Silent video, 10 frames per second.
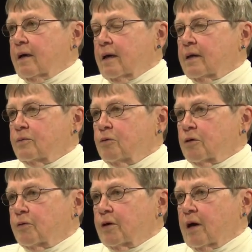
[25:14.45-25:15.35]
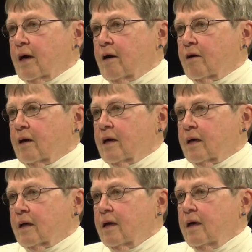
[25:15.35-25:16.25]
uh, has worked very hard
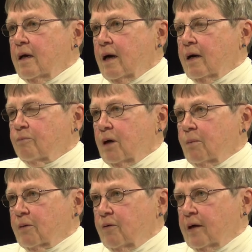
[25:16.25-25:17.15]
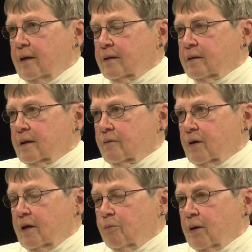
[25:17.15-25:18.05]
on on public financing of
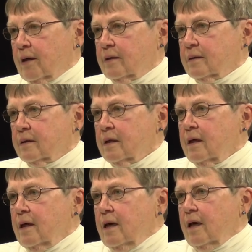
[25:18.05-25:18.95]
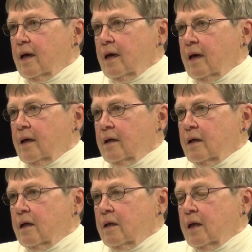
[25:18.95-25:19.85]
campaigns, and
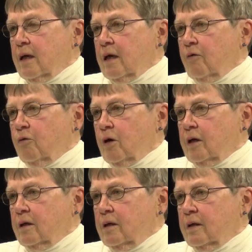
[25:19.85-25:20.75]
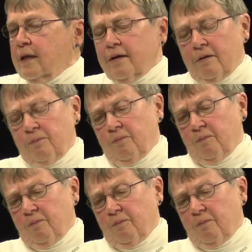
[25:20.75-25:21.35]
they have run in, they,